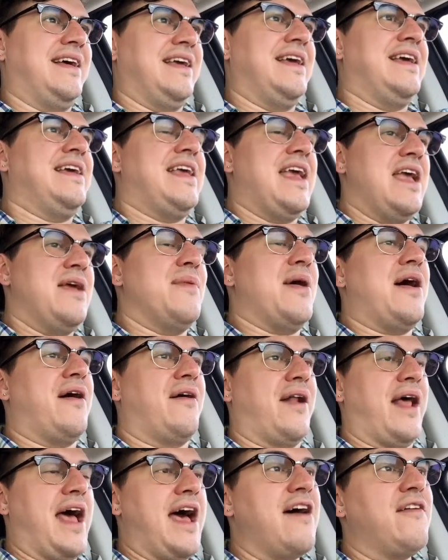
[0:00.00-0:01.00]
it came
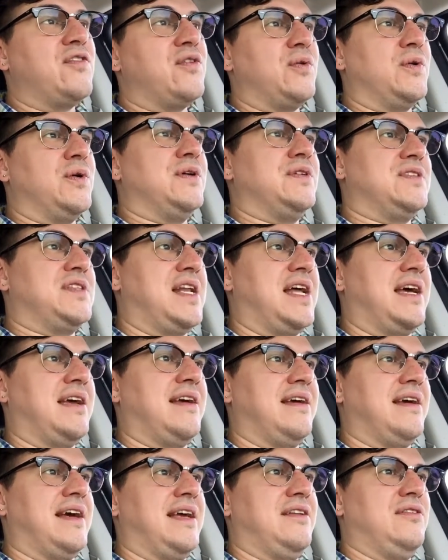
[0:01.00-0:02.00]
out afterwards and I,
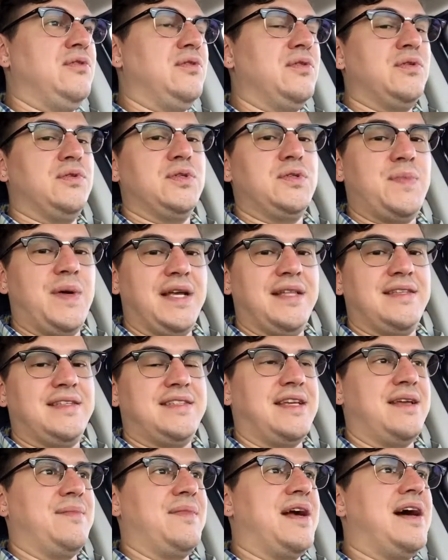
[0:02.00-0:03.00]
I knew it was by the
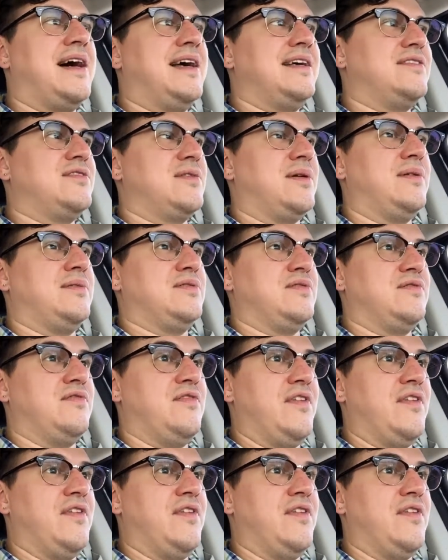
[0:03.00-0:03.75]
same guy, so I was